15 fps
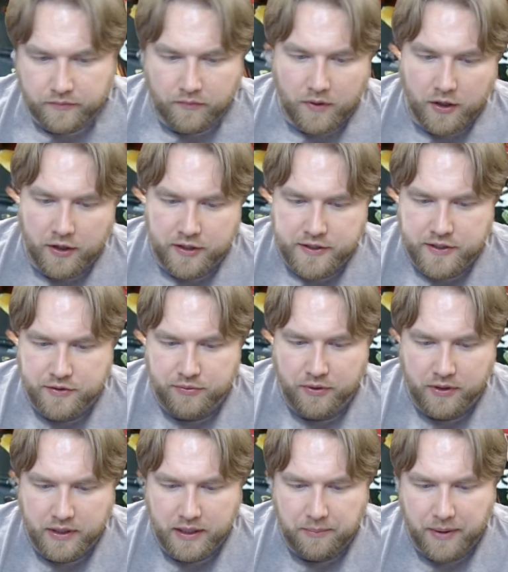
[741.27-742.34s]
Hers is
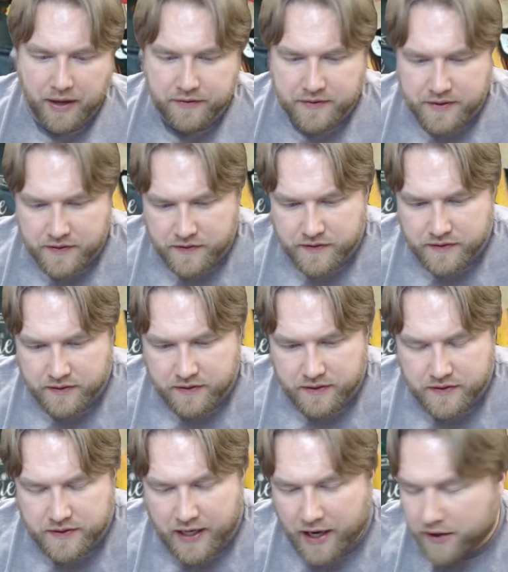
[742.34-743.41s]
really about these
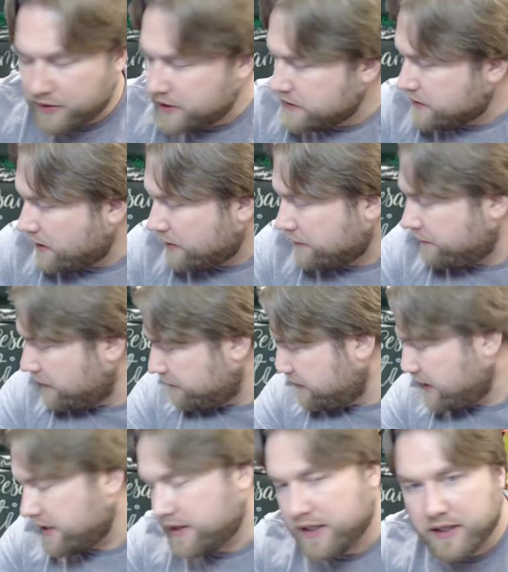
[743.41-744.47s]
calories,
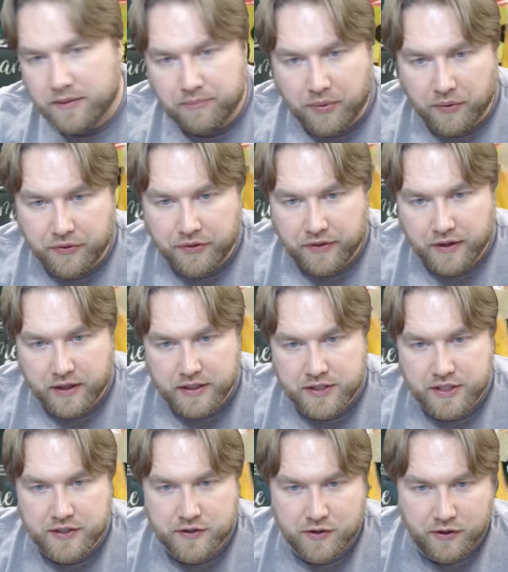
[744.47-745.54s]
150. I think both the
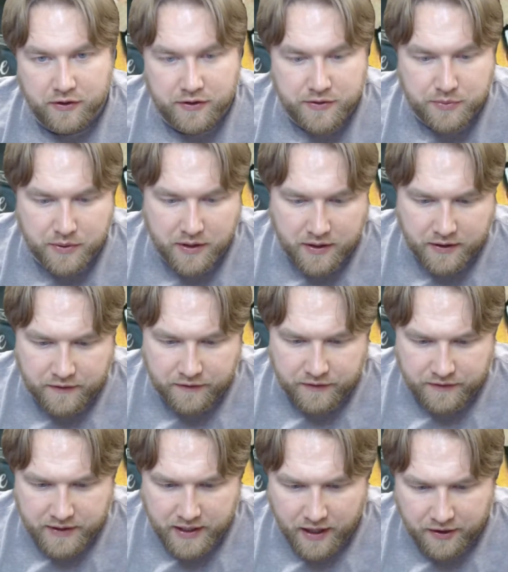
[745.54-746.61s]
cheese curls were
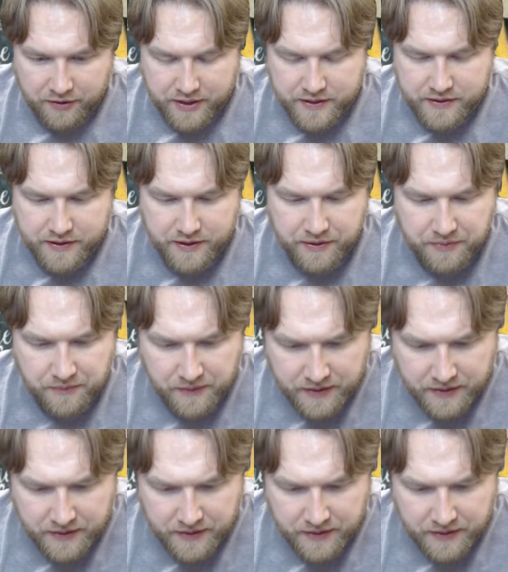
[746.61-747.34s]
150 calories too.